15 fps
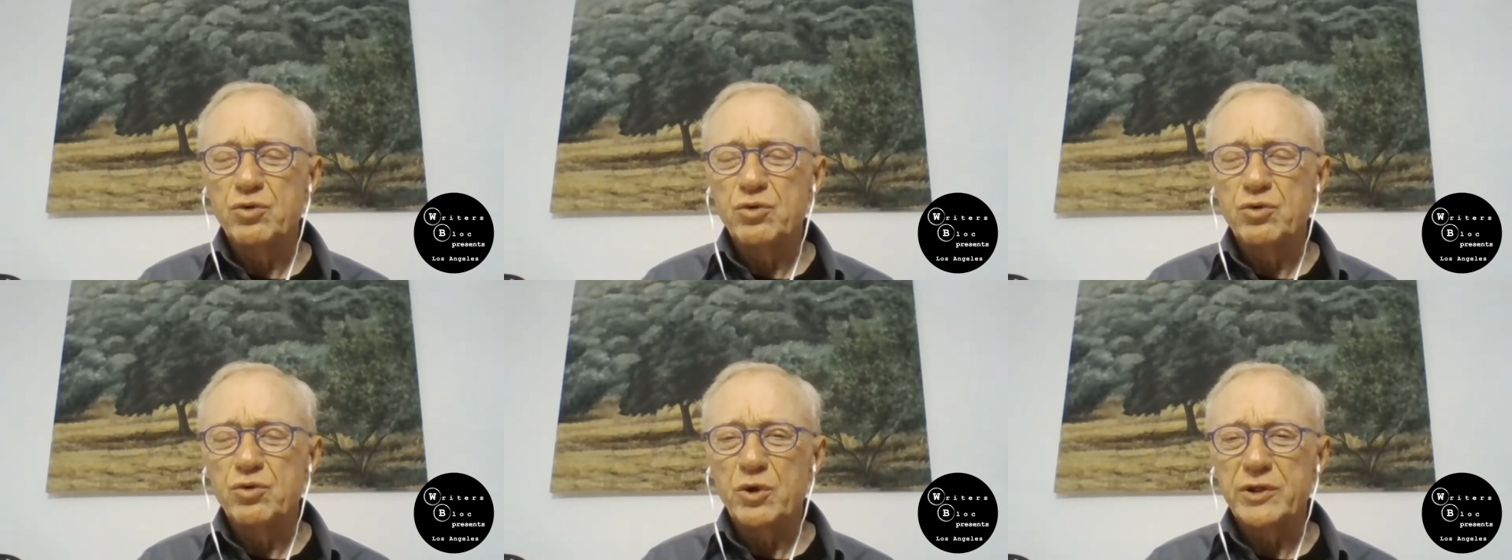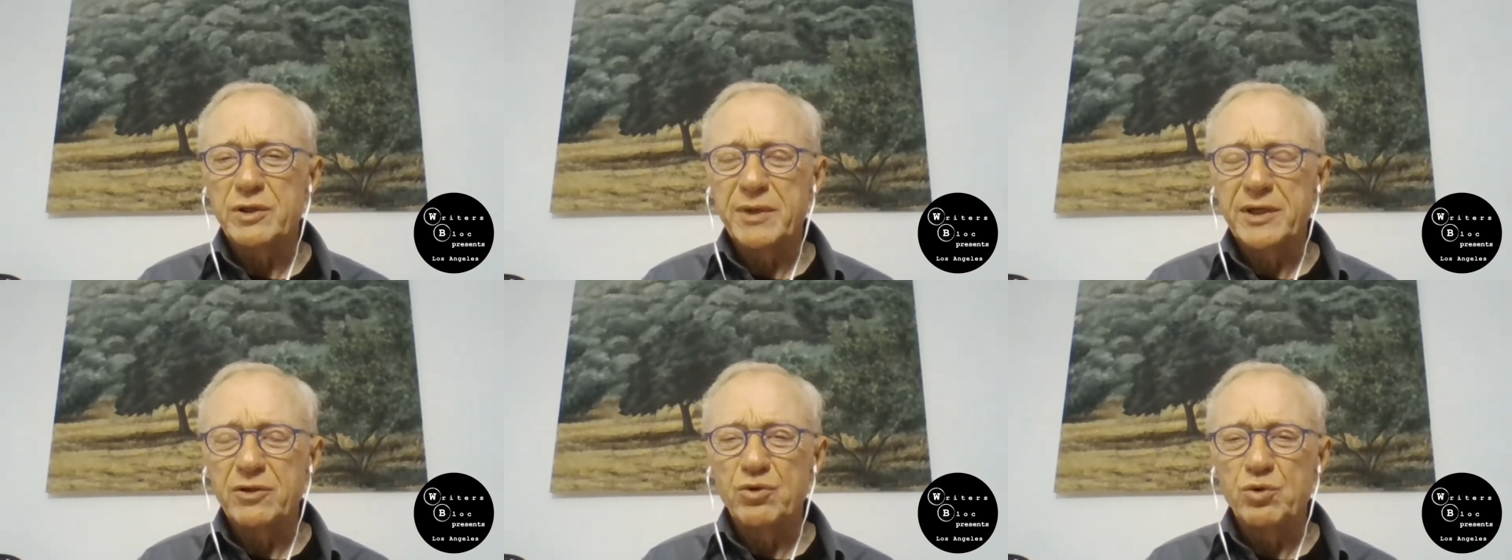What am
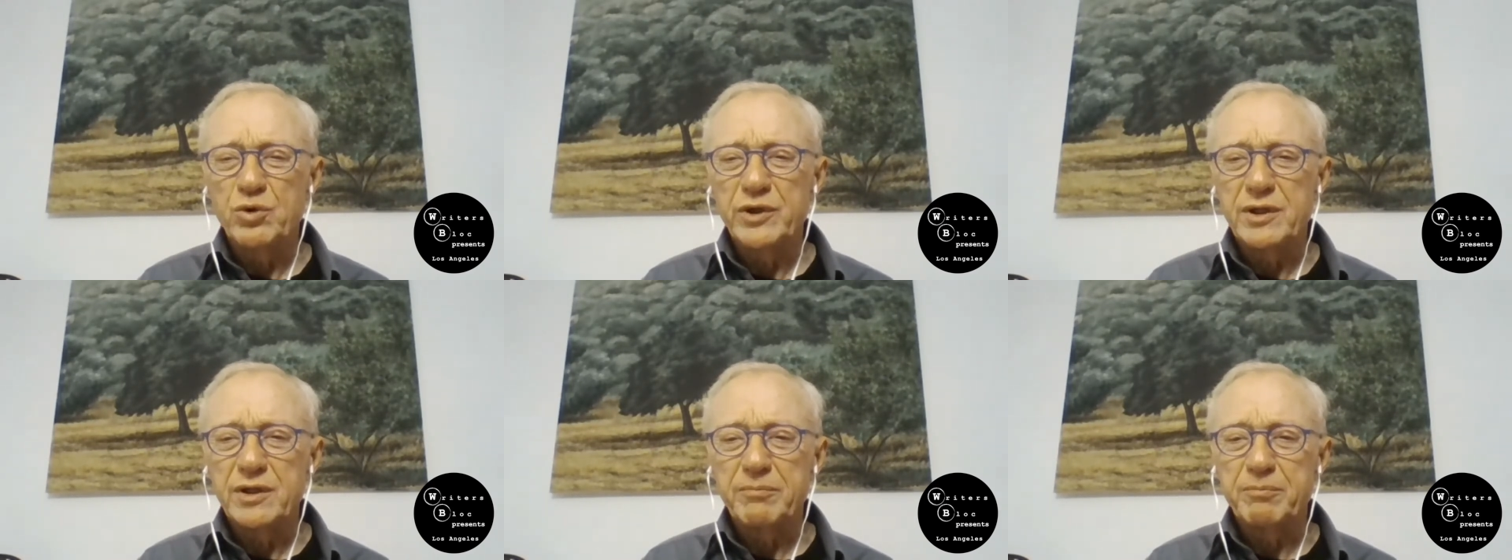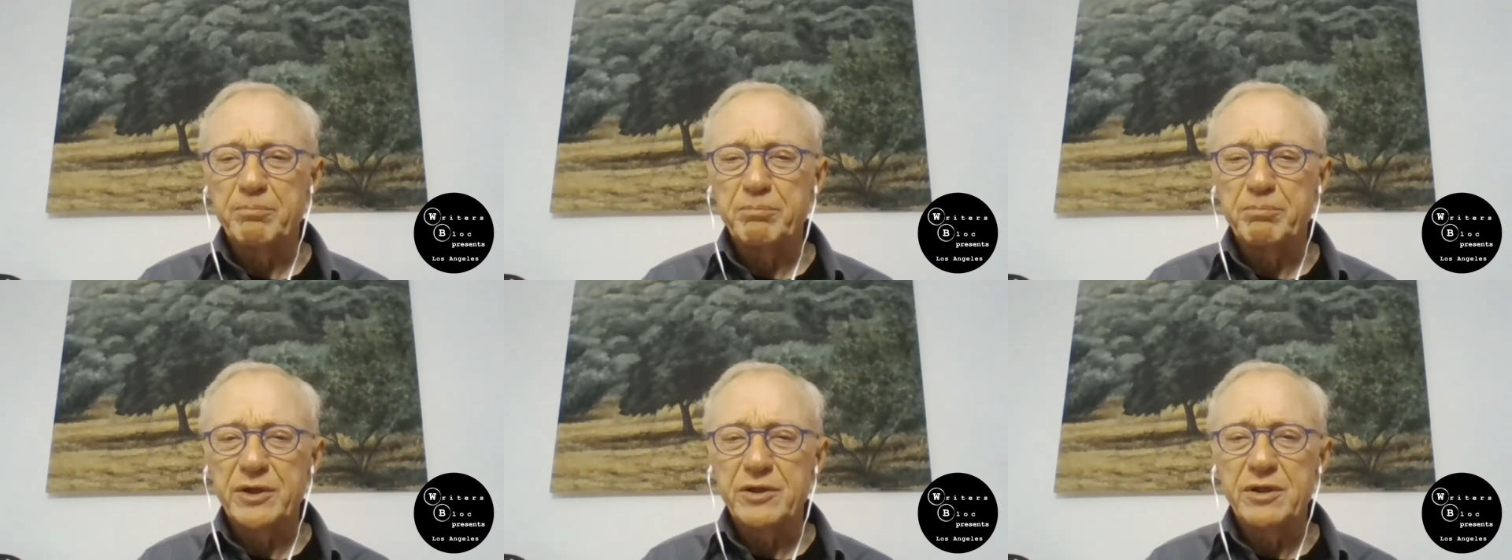I doing,
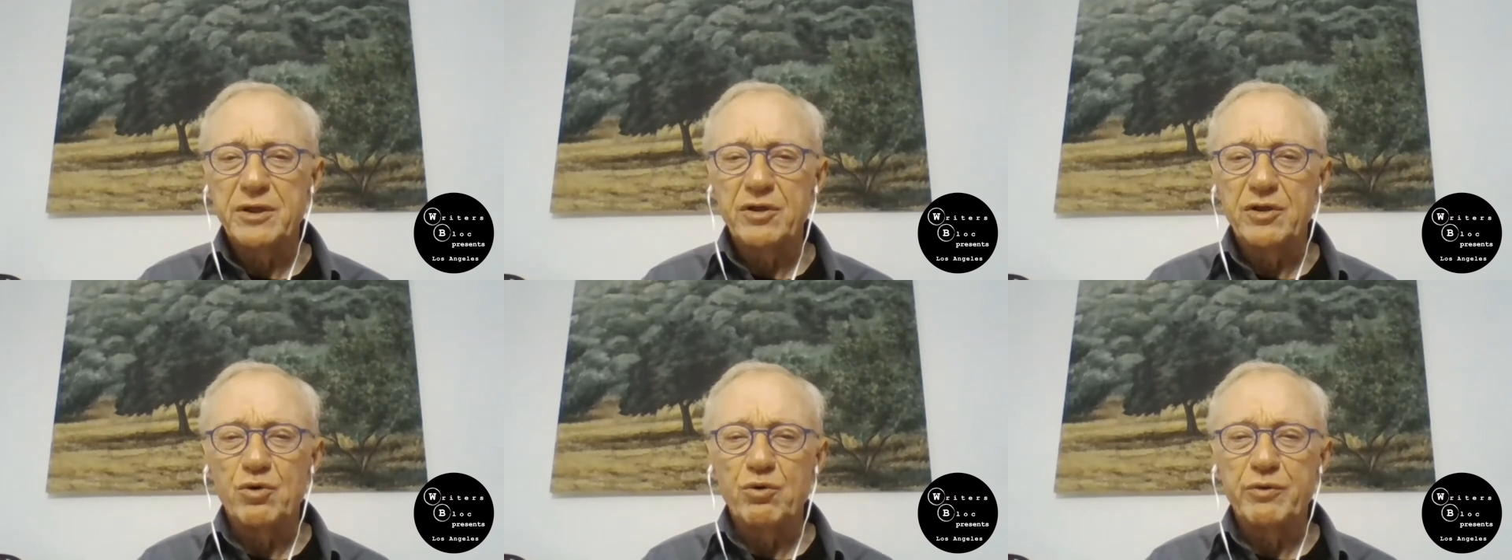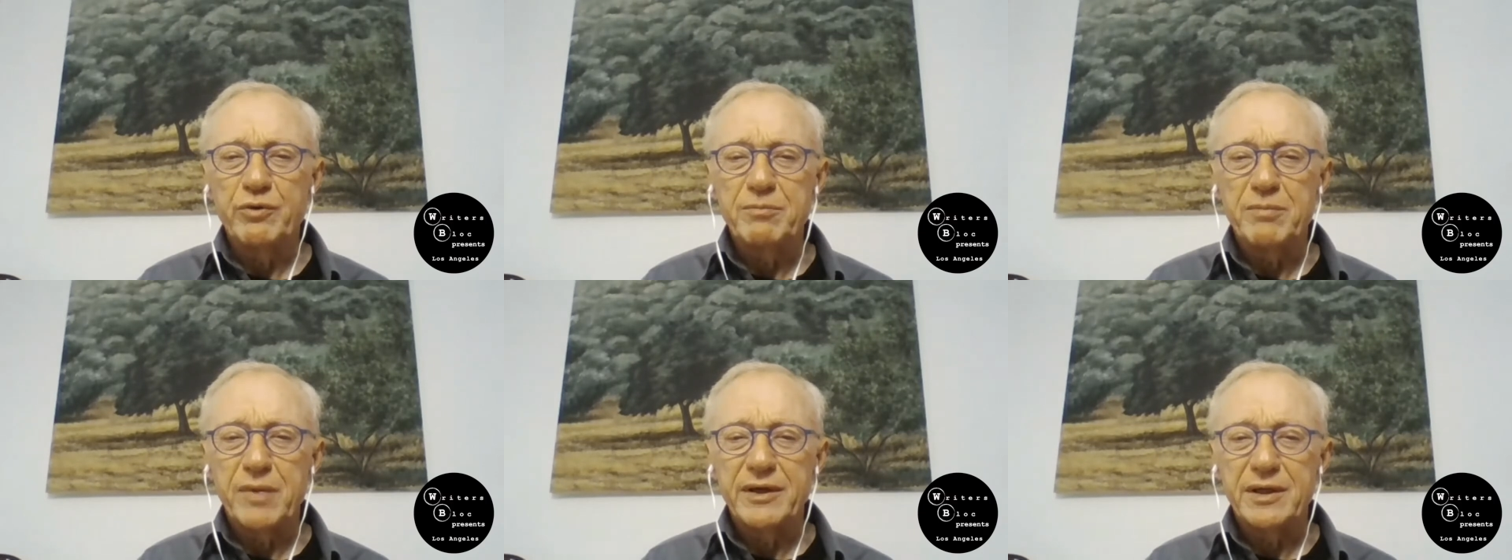burdening you with
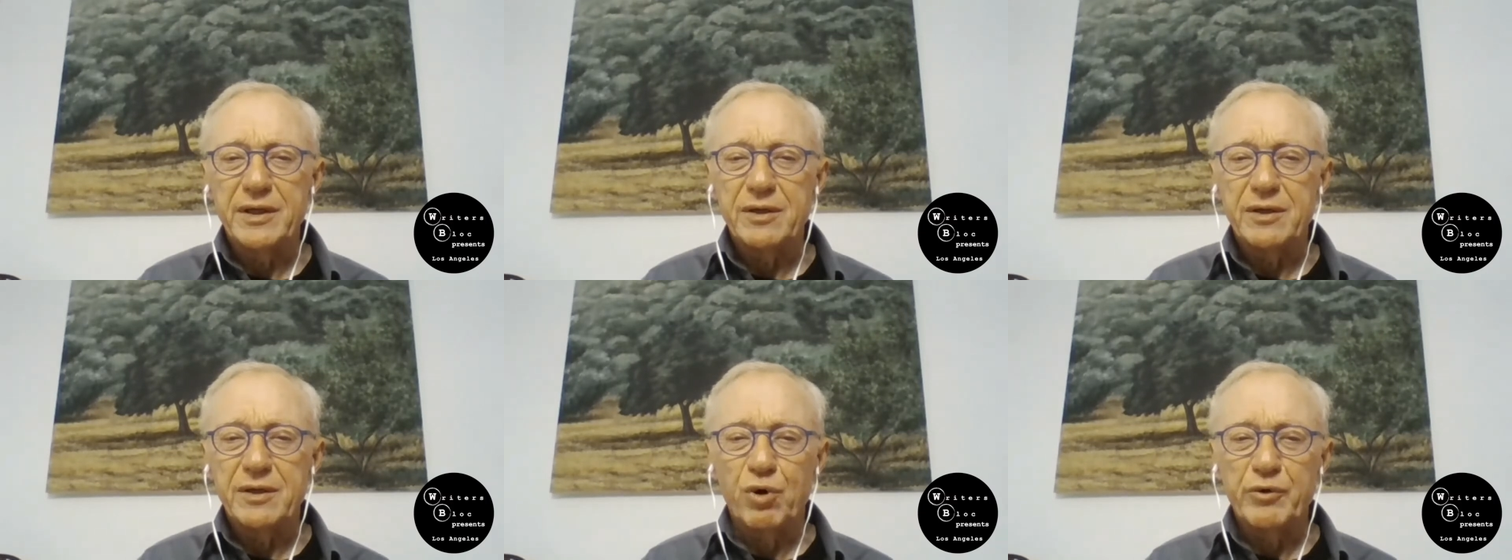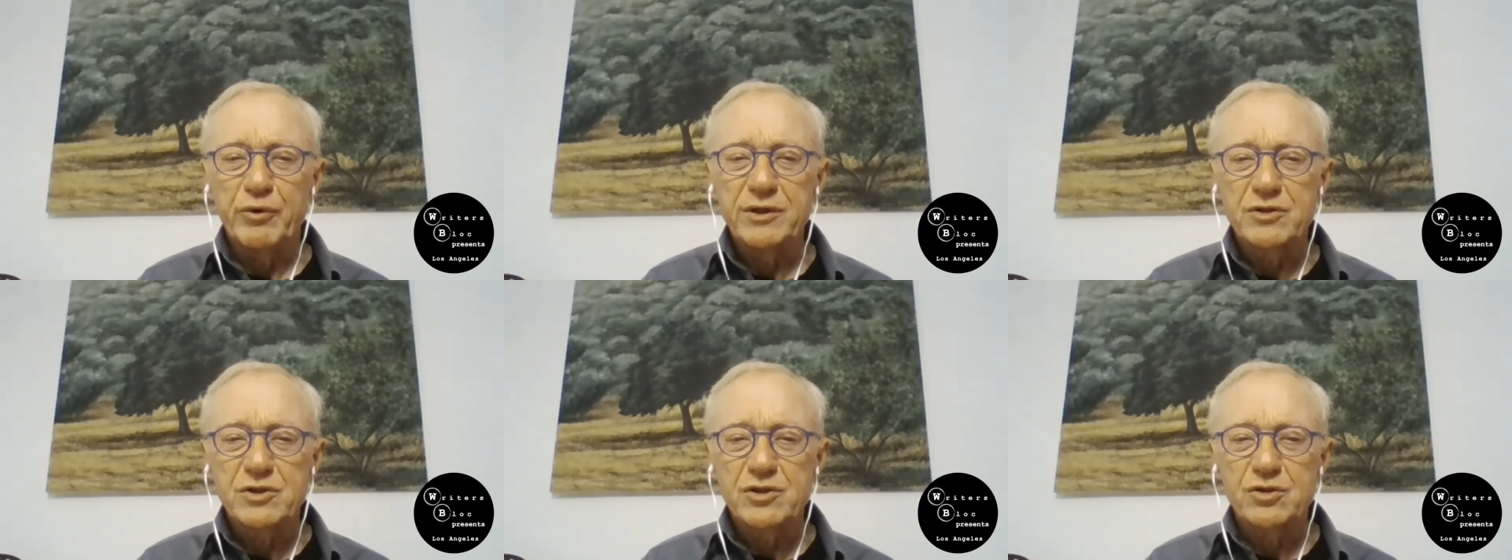my
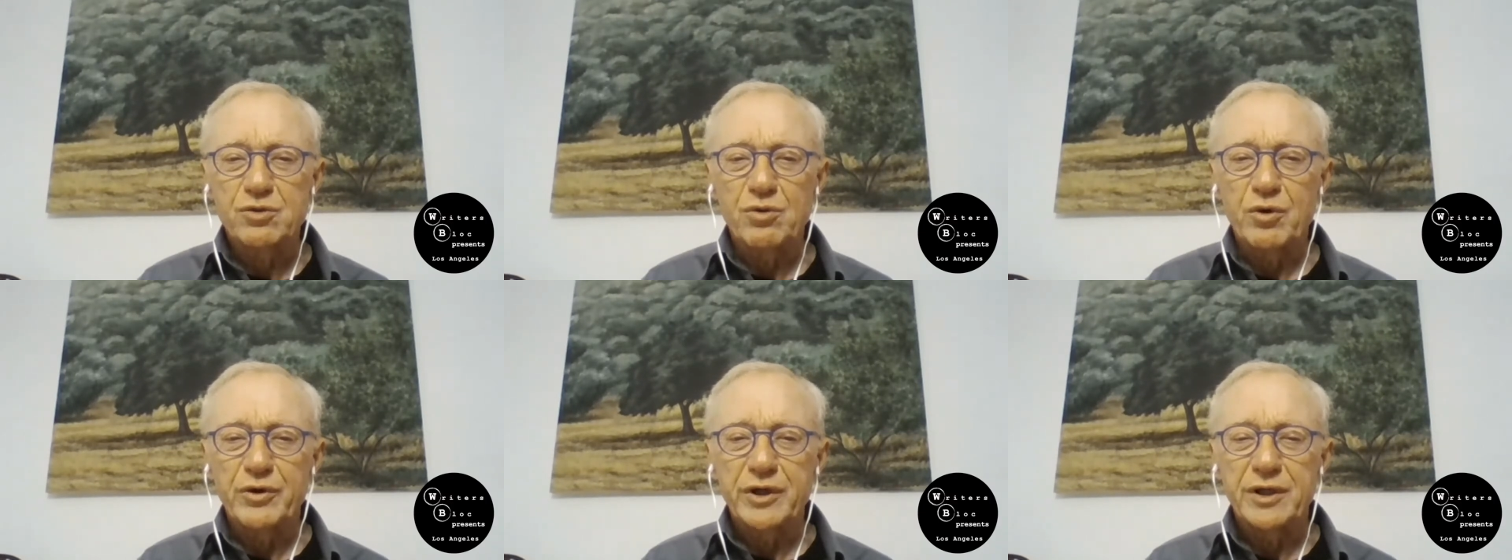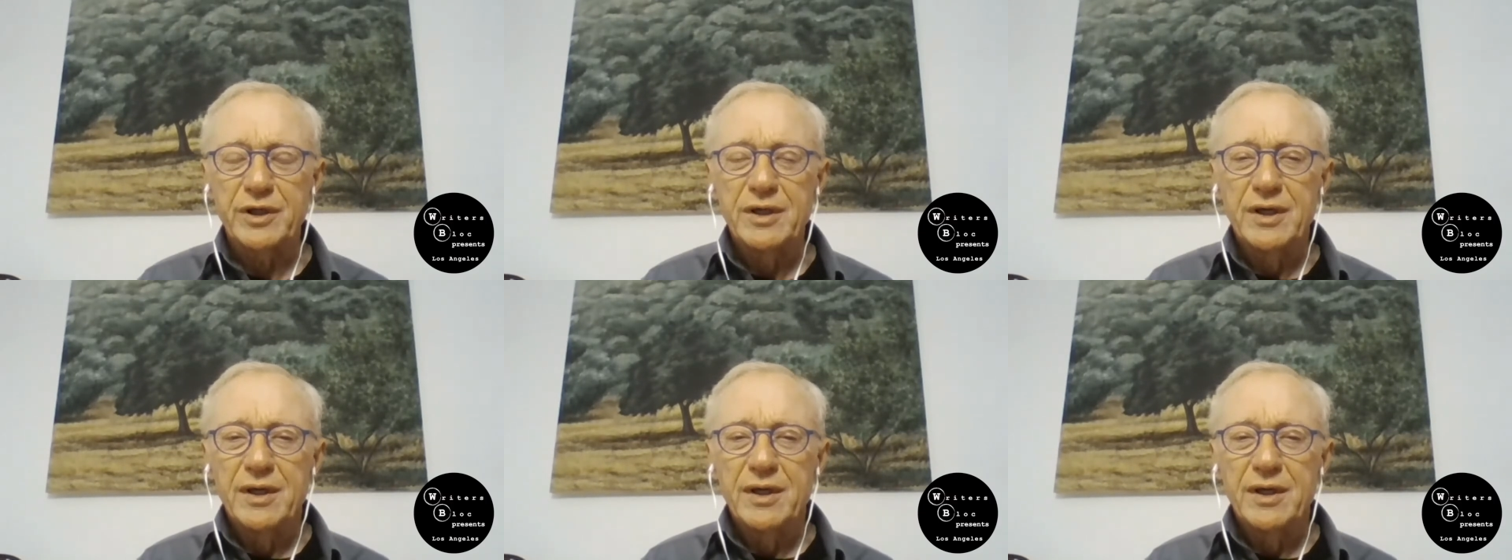boring story?"